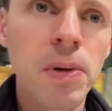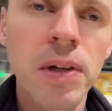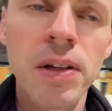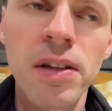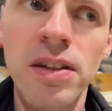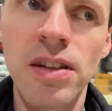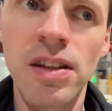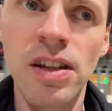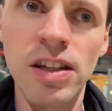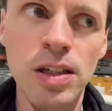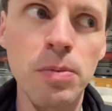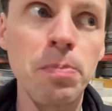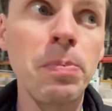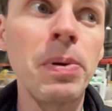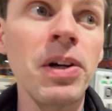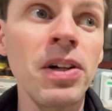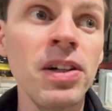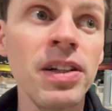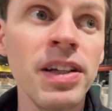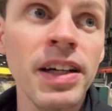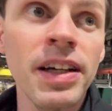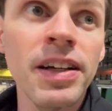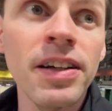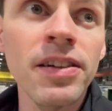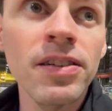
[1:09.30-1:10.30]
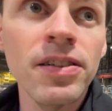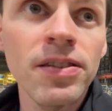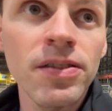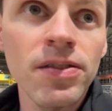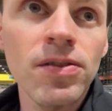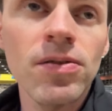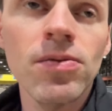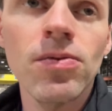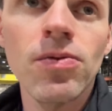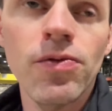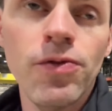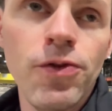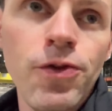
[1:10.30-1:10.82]
this building
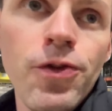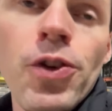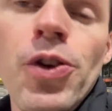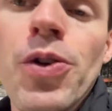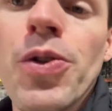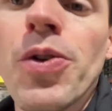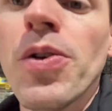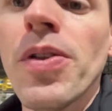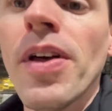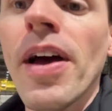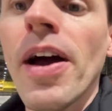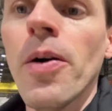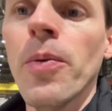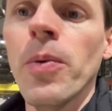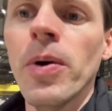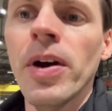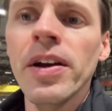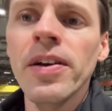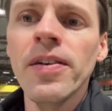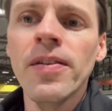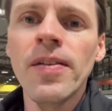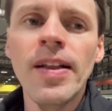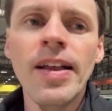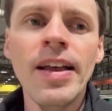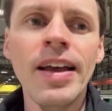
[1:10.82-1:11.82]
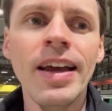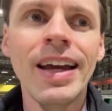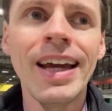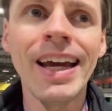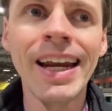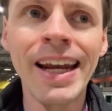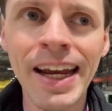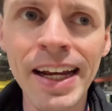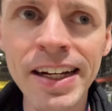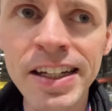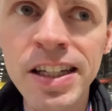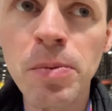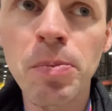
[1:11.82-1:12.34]
further that way. It
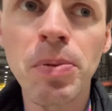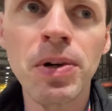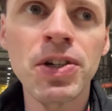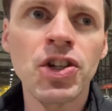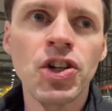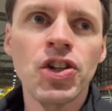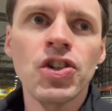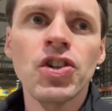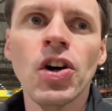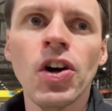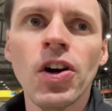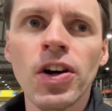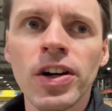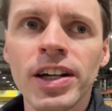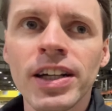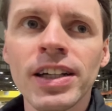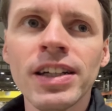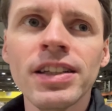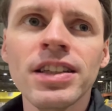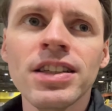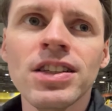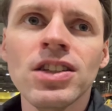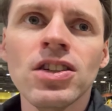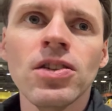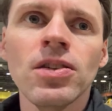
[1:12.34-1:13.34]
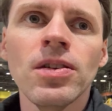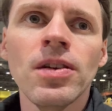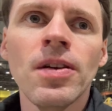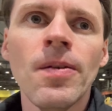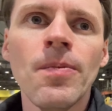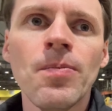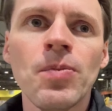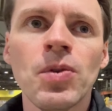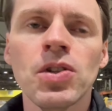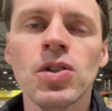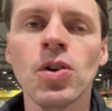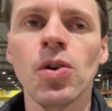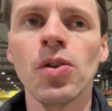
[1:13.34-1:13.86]
hits a bunch of targets,
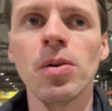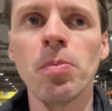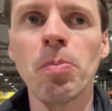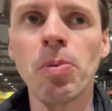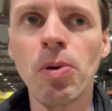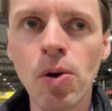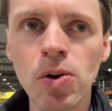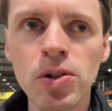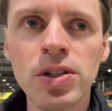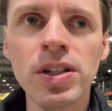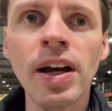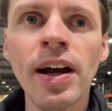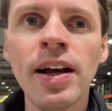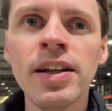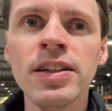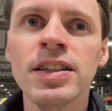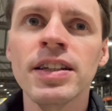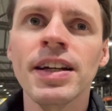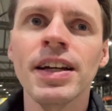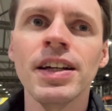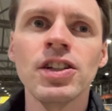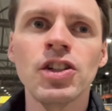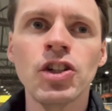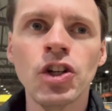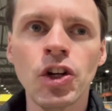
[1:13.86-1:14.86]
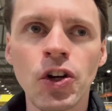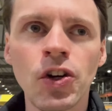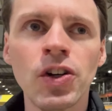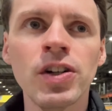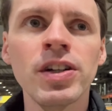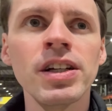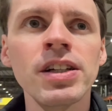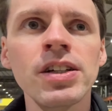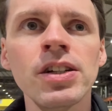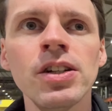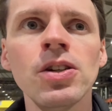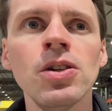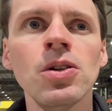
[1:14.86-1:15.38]
so the protons can turn
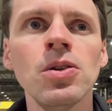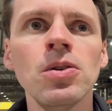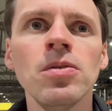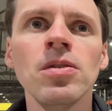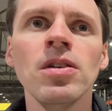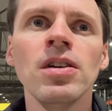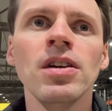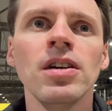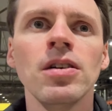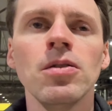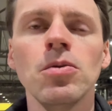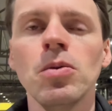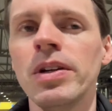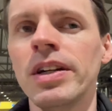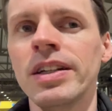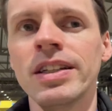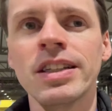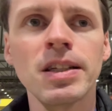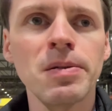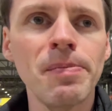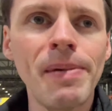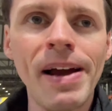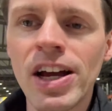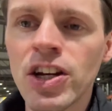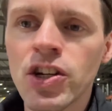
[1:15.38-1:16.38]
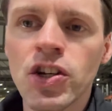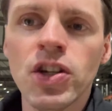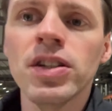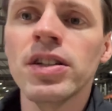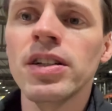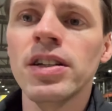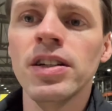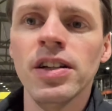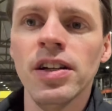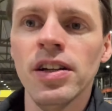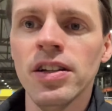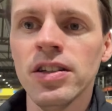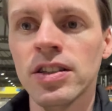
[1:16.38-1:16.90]
into, when it smashes
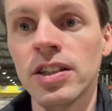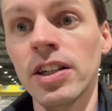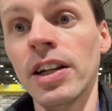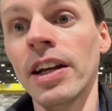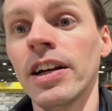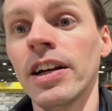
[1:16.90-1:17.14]
into, say, a